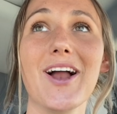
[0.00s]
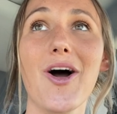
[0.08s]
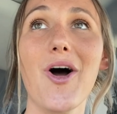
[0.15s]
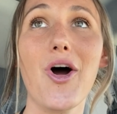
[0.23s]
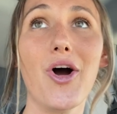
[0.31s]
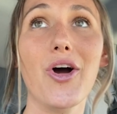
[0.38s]

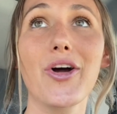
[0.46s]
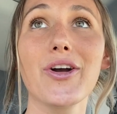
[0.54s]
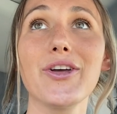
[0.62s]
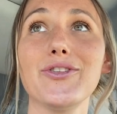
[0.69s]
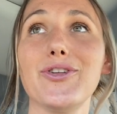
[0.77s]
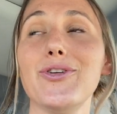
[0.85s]

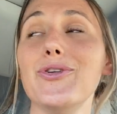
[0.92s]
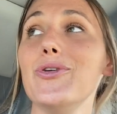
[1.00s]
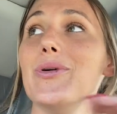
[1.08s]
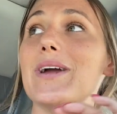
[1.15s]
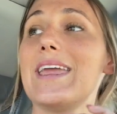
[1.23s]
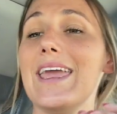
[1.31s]
hard
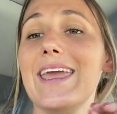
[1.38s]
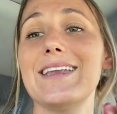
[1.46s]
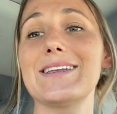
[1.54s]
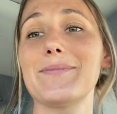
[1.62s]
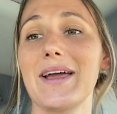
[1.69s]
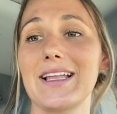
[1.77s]
to get
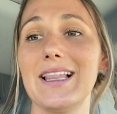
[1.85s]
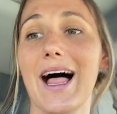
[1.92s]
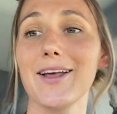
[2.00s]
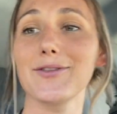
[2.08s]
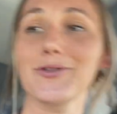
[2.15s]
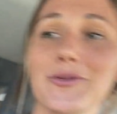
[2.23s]
into my
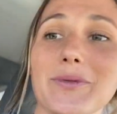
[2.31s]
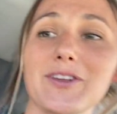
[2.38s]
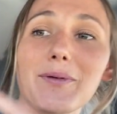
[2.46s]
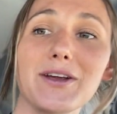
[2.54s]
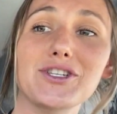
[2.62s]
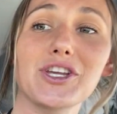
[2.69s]
classroom,
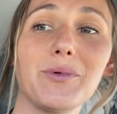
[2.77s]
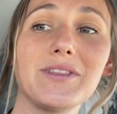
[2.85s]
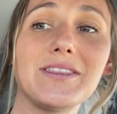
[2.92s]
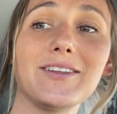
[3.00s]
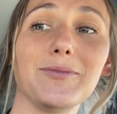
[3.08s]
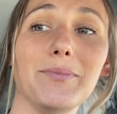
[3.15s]
especially
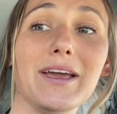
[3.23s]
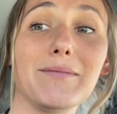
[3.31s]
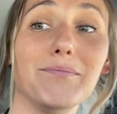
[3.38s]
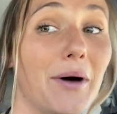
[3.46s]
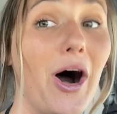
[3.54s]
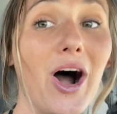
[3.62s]
with this
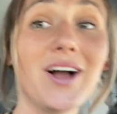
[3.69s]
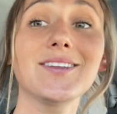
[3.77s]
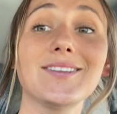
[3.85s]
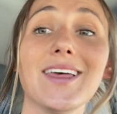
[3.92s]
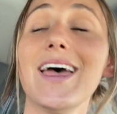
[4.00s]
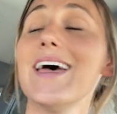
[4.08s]
big
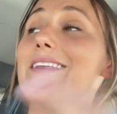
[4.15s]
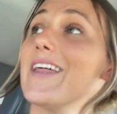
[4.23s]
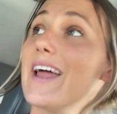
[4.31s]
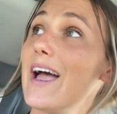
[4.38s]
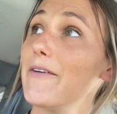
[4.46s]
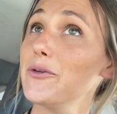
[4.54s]
box
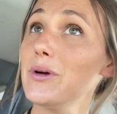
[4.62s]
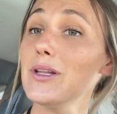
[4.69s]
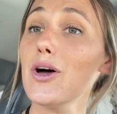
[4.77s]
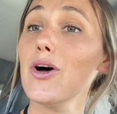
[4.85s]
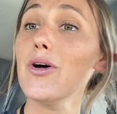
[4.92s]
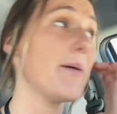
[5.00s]
that I have to
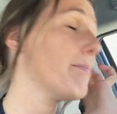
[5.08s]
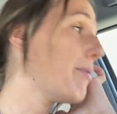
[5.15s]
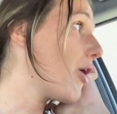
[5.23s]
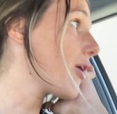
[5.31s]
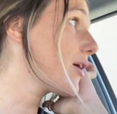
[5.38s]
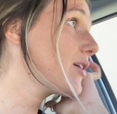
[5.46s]
unload. I'm
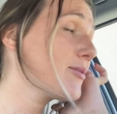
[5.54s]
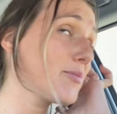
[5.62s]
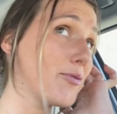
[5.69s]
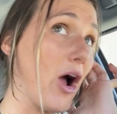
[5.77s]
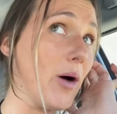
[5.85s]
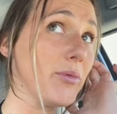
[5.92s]
parked
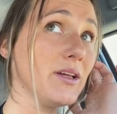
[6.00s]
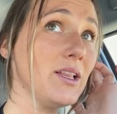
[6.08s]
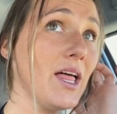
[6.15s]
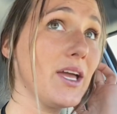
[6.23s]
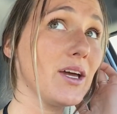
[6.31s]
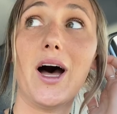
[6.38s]
probably
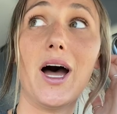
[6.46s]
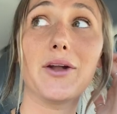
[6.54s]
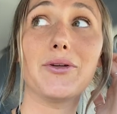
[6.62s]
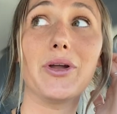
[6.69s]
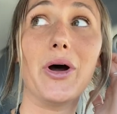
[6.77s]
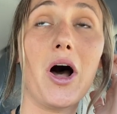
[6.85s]
like, I
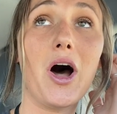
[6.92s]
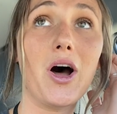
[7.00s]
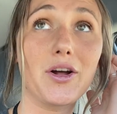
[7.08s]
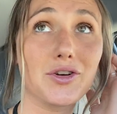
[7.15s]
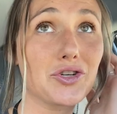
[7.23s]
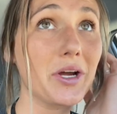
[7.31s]
don't know,
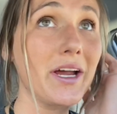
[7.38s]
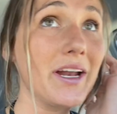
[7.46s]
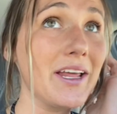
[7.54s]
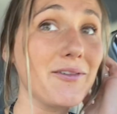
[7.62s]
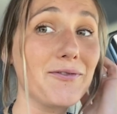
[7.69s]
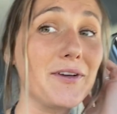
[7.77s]

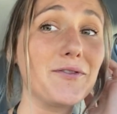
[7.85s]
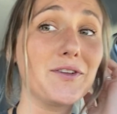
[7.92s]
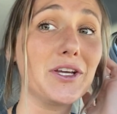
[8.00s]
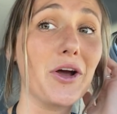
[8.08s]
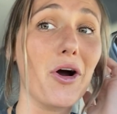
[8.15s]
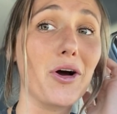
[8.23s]

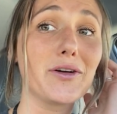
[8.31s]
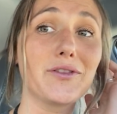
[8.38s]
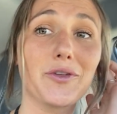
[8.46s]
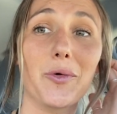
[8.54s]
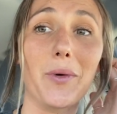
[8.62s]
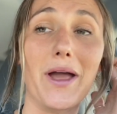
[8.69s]
150
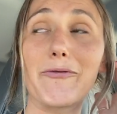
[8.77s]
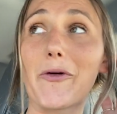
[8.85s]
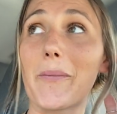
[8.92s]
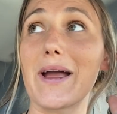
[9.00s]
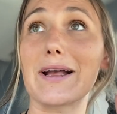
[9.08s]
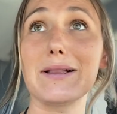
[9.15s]
yards away
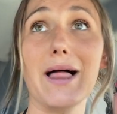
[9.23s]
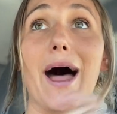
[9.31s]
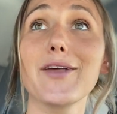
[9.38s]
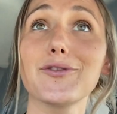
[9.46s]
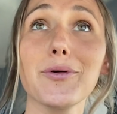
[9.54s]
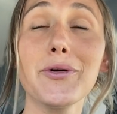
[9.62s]
from my
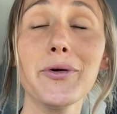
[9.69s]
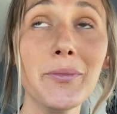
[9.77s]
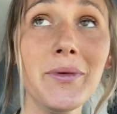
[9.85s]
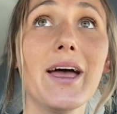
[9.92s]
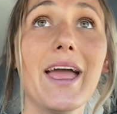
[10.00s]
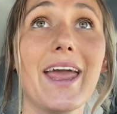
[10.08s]

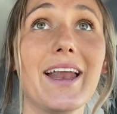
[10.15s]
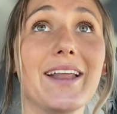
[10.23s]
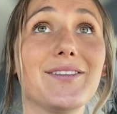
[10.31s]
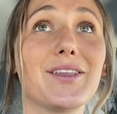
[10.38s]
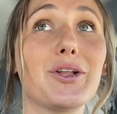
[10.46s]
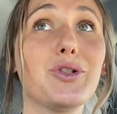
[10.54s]
classroom. And
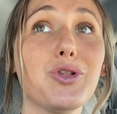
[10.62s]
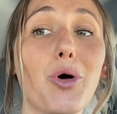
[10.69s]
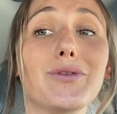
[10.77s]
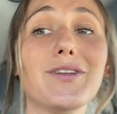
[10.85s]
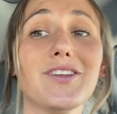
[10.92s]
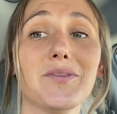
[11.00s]
it's the
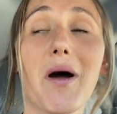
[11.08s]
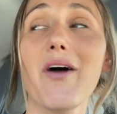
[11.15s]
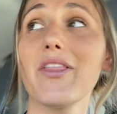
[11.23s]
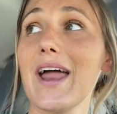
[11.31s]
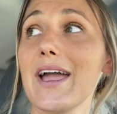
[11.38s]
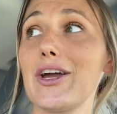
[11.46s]
closest
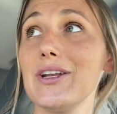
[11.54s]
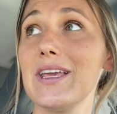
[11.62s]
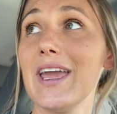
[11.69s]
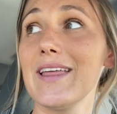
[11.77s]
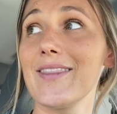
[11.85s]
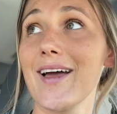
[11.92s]
spot that I could
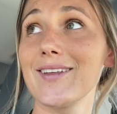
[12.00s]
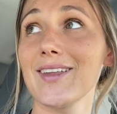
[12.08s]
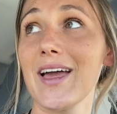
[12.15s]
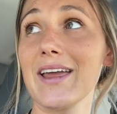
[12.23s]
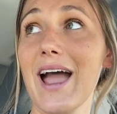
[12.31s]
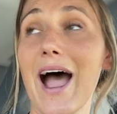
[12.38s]
get that's
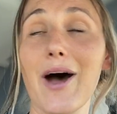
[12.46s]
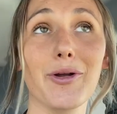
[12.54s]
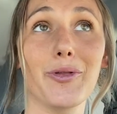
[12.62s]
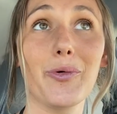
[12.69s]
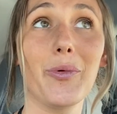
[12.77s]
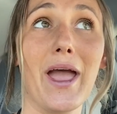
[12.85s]
like out
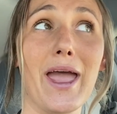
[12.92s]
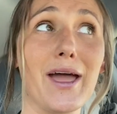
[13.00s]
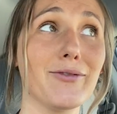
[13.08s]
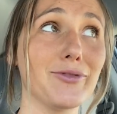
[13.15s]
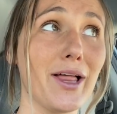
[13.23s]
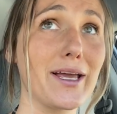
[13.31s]
of the way
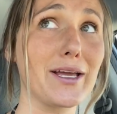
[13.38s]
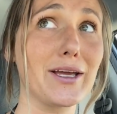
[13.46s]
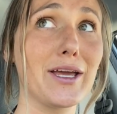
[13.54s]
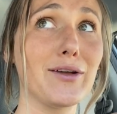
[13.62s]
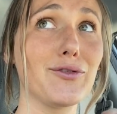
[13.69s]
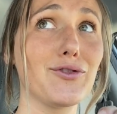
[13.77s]
of like
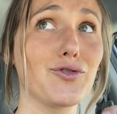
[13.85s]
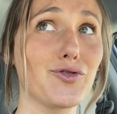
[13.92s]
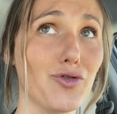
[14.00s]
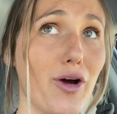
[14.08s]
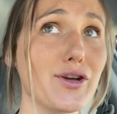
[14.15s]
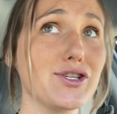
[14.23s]

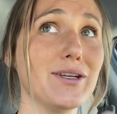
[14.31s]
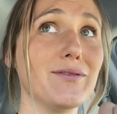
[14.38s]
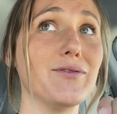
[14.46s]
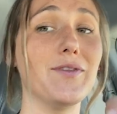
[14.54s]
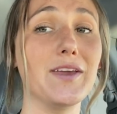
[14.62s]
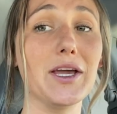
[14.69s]

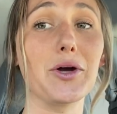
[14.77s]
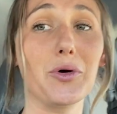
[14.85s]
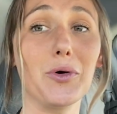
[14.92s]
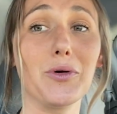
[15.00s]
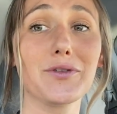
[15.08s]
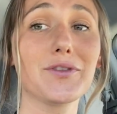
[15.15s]
construction
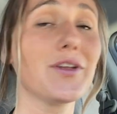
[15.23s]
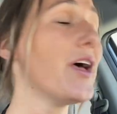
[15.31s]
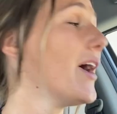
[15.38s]
vehicles.